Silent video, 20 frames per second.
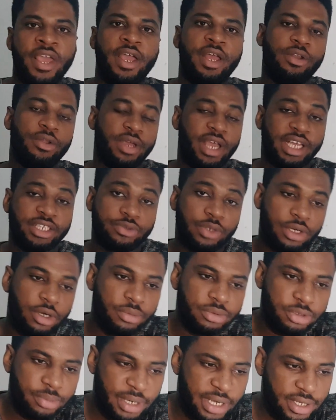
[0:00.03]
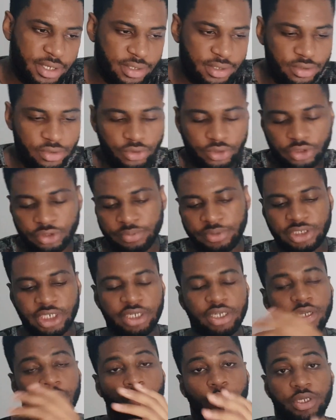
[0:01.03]
hello guys welcome to my youtube
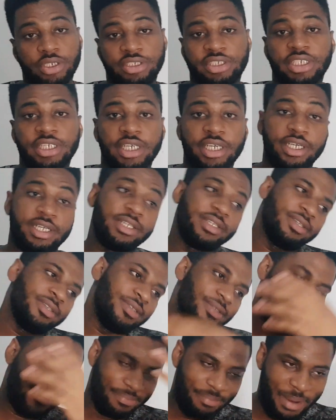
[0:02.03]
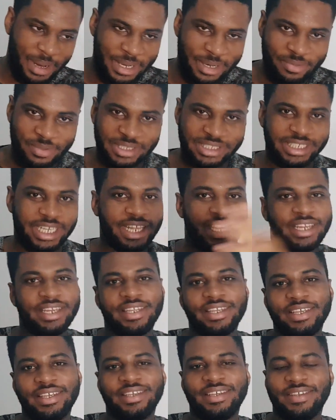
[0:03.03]
channel once again my name is
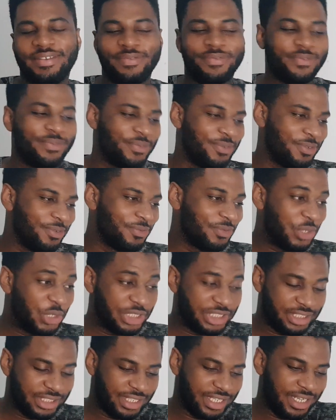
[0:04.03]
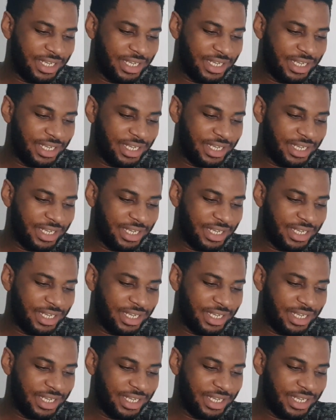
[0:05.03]
kennedy if you've not